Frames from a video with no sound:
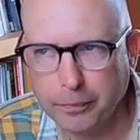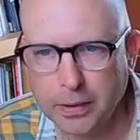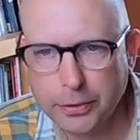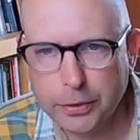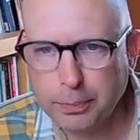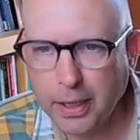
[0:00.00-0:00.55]

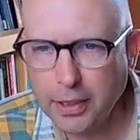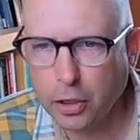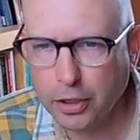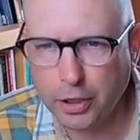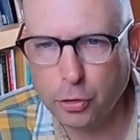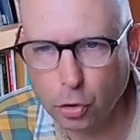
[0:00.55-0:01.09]
Despite our
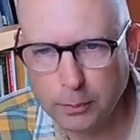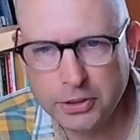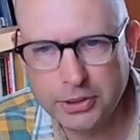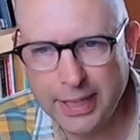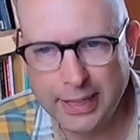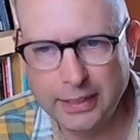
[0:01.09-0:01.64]
enormous
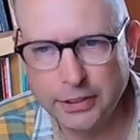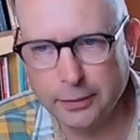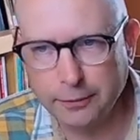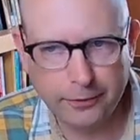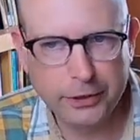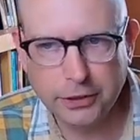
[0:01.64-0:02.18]
gains in
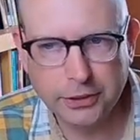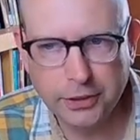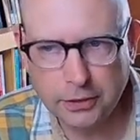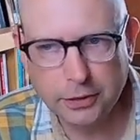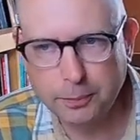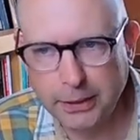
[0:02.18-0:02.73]
efficiency
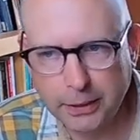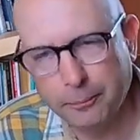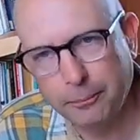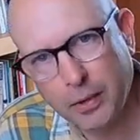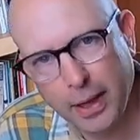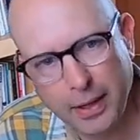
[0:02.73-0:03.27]
and speed,
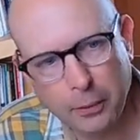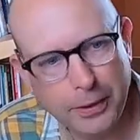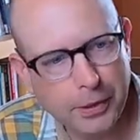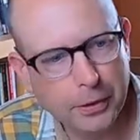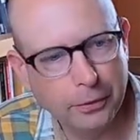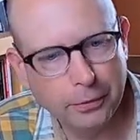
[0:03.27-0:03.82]
hey, we
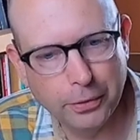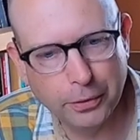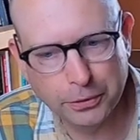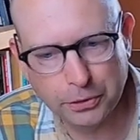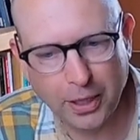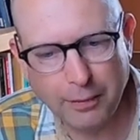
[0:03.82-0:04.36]
can go through those
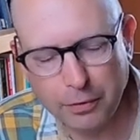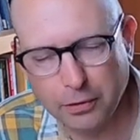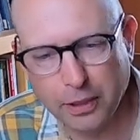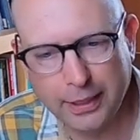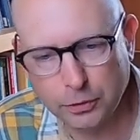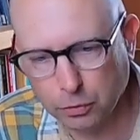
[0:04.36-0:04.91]
drive through
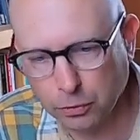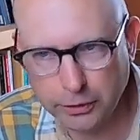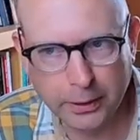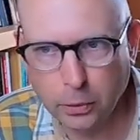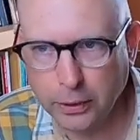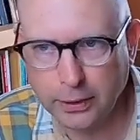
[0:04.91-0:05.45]
lanes really
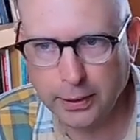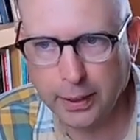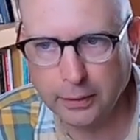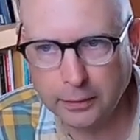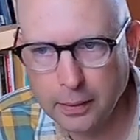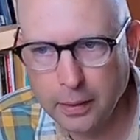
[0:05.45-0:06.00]
quick
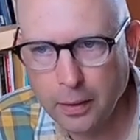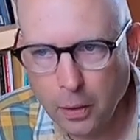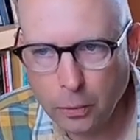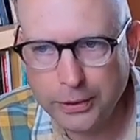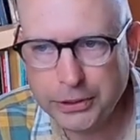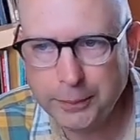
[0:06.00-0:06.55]
now.
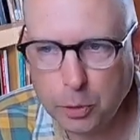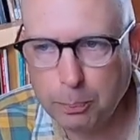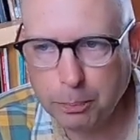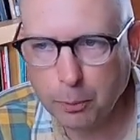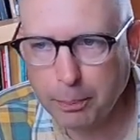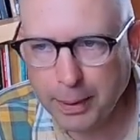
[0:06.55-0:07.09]
We seem to be
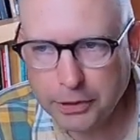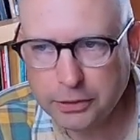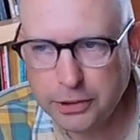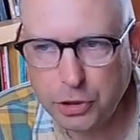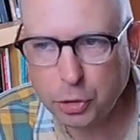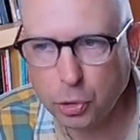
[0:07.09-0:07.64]

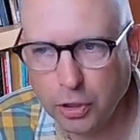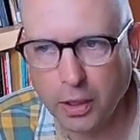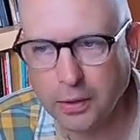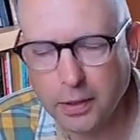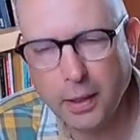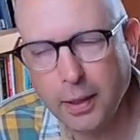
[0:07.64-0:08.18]
perpetually short
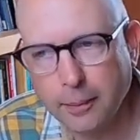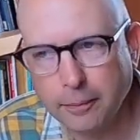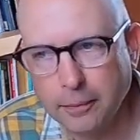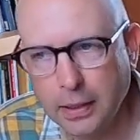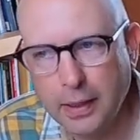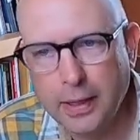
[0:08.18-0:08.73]
on time.
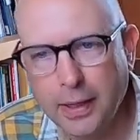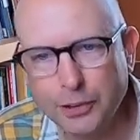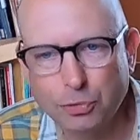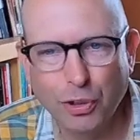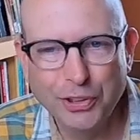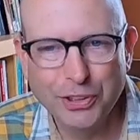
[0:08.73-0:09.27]
As
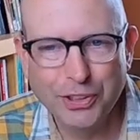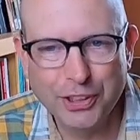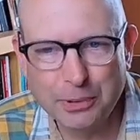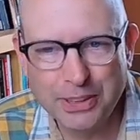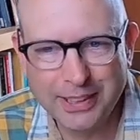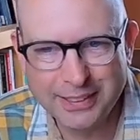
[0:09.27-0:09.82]
Rosa
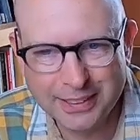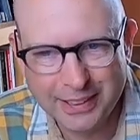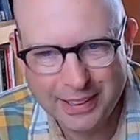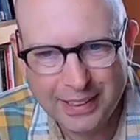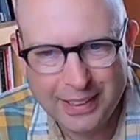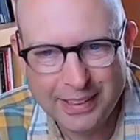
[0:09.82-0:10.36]
explains,
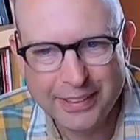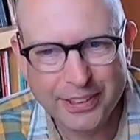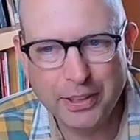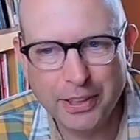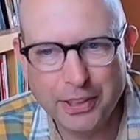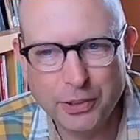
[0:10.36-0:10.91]
this
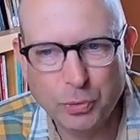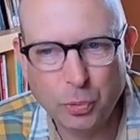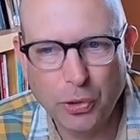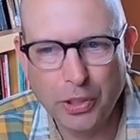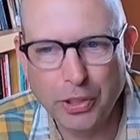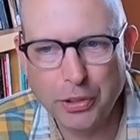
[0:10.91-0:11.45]
isn't because we're
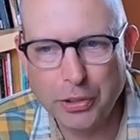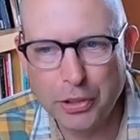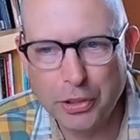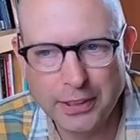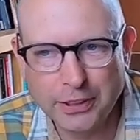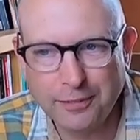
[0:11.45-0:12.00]
just doing
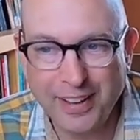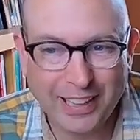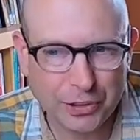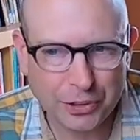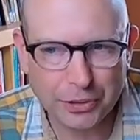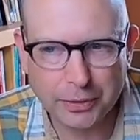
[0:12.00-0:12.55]
things
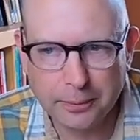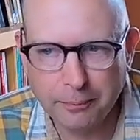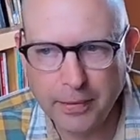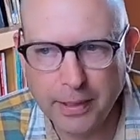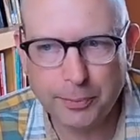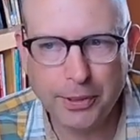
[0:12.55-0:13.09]
faster,
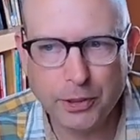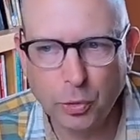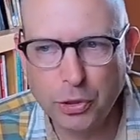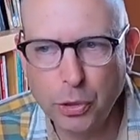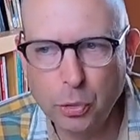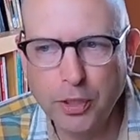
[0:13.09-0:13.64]
it's because we're
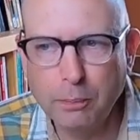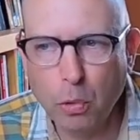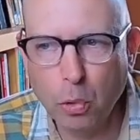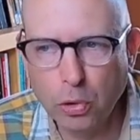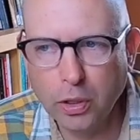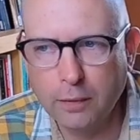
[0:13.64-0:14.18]
doing
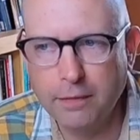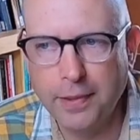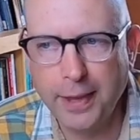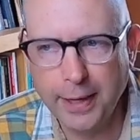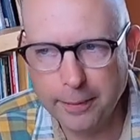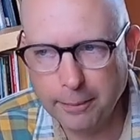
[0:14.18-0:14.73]
more of
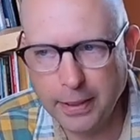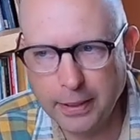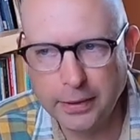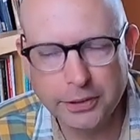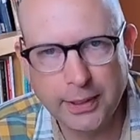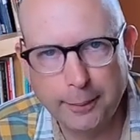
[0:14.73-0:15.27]
them in the
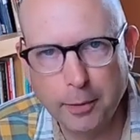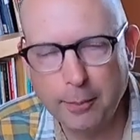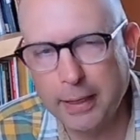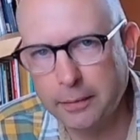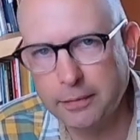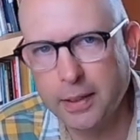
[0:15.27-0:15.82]
same amount
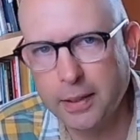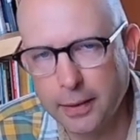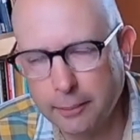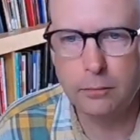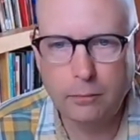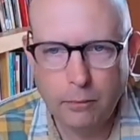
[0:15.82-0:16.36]
of time.
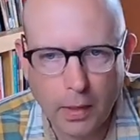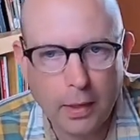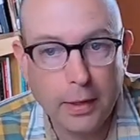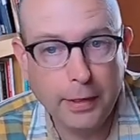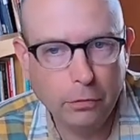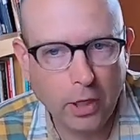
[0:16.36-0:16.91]

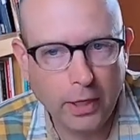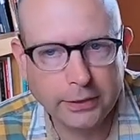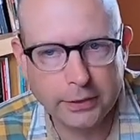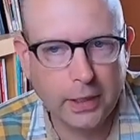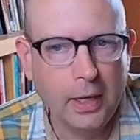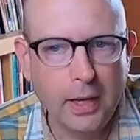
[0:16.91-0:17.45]
He writes
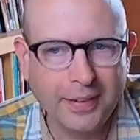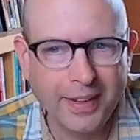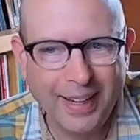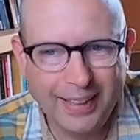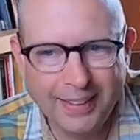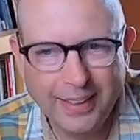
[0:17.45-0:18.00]
The
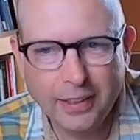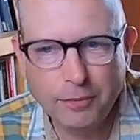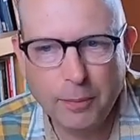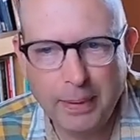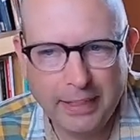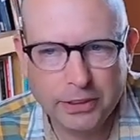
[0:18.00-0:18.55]
heightening of the
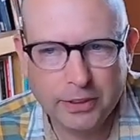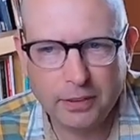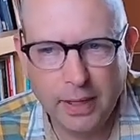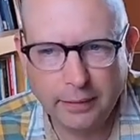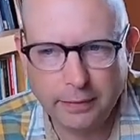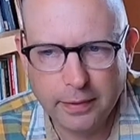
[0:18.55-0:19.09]
pace of
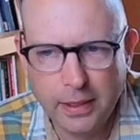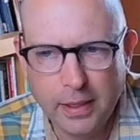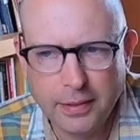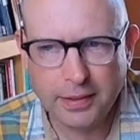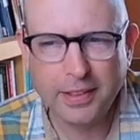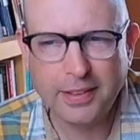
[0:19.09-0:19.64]
life,
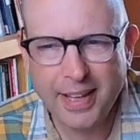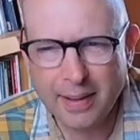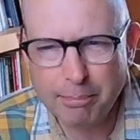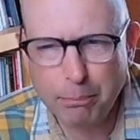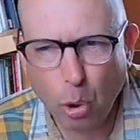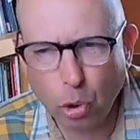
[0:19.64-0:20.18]
that the
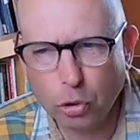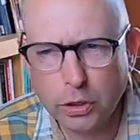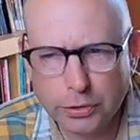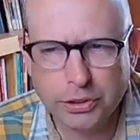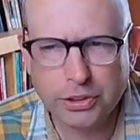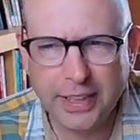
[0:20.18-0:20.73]
temporal
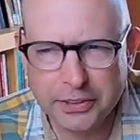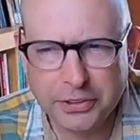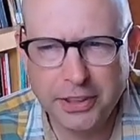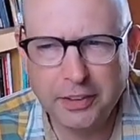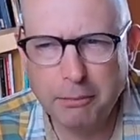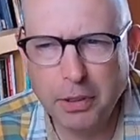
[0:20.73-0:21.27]

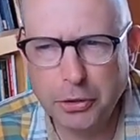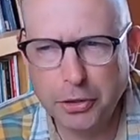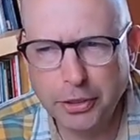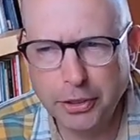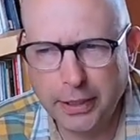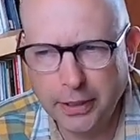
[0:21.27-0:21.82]
scarcity of
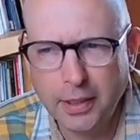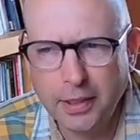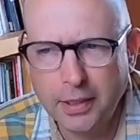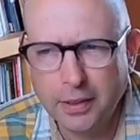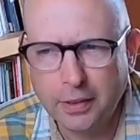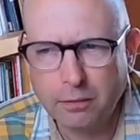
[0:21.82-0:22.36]
modernity
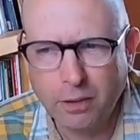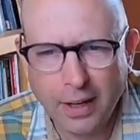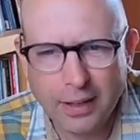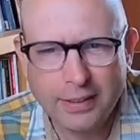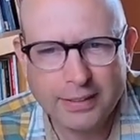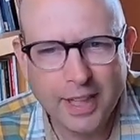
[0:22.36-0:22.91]

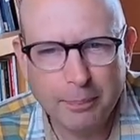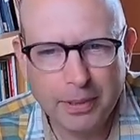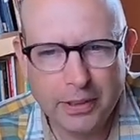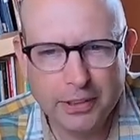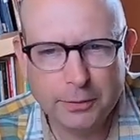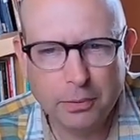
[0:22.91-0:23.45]
Arise not
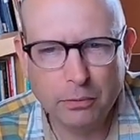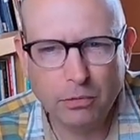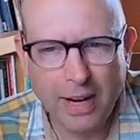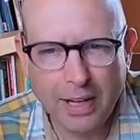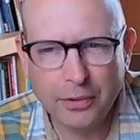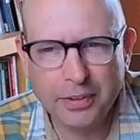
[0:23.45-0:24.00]
because, but
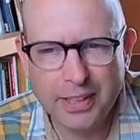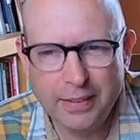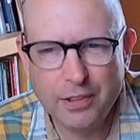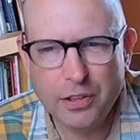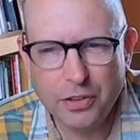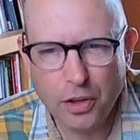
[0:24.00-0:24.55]
rather,
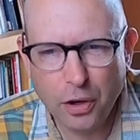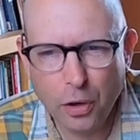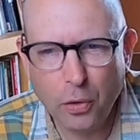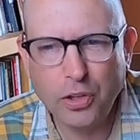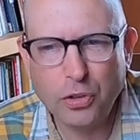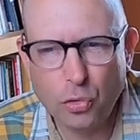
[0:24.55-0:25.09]
even though
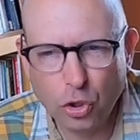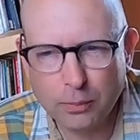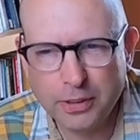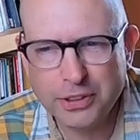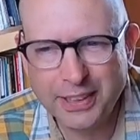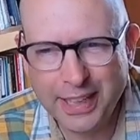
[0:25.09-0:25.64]

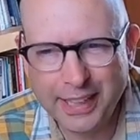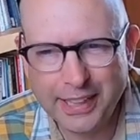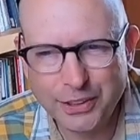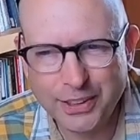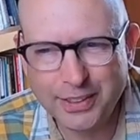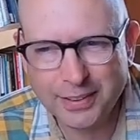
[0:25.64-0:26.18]
enormous gains
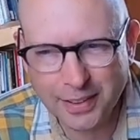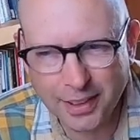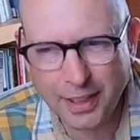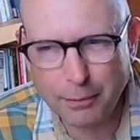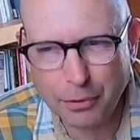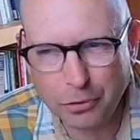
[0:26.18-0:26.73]
in
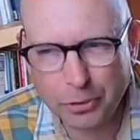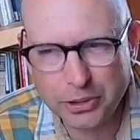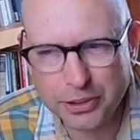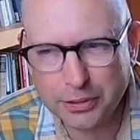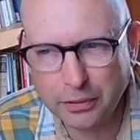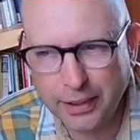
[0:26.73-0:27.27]
time through
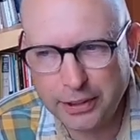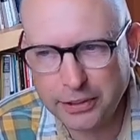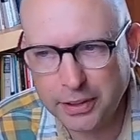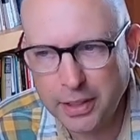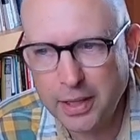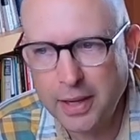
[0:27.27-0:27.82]

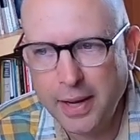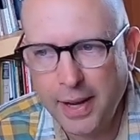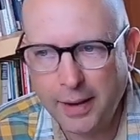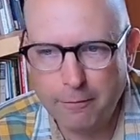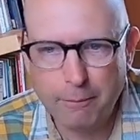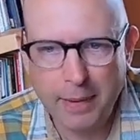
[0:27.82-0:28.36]
acceleration
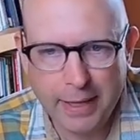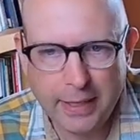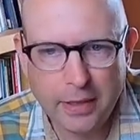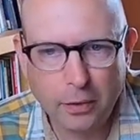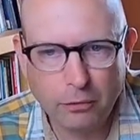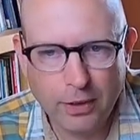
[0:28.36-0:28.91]
have made
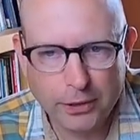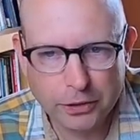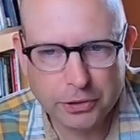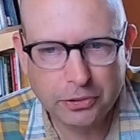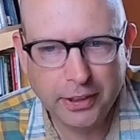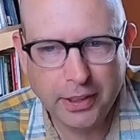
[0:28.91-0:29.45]

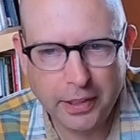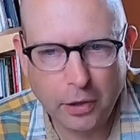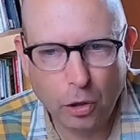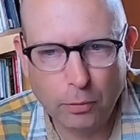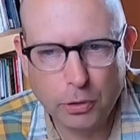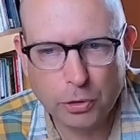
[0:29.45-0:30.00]
registering in
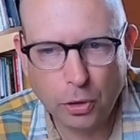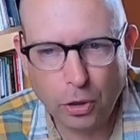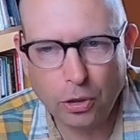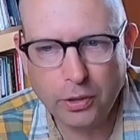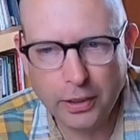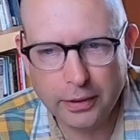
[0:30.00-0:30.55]
almost
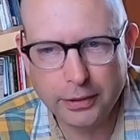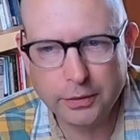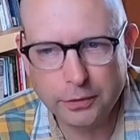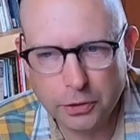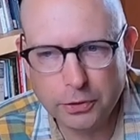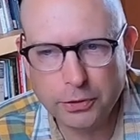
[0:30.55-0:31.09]
all areas of
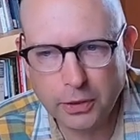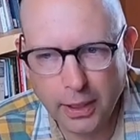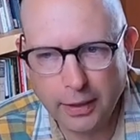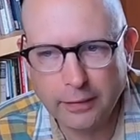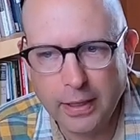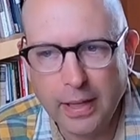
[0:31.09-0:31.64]
social life.